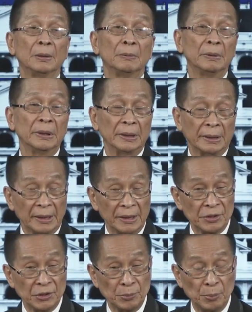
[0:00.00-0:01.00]
when a
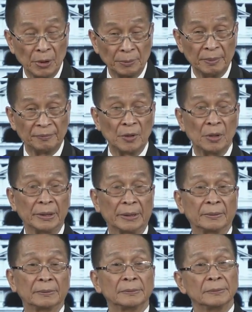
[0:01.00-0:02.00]
case is brought before it
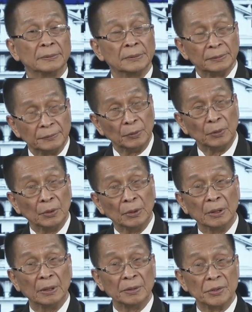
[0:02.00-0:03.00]

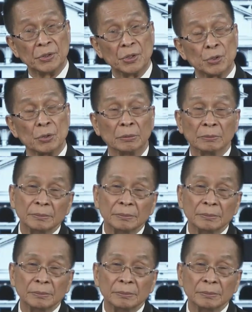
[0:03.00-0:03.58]
for decision.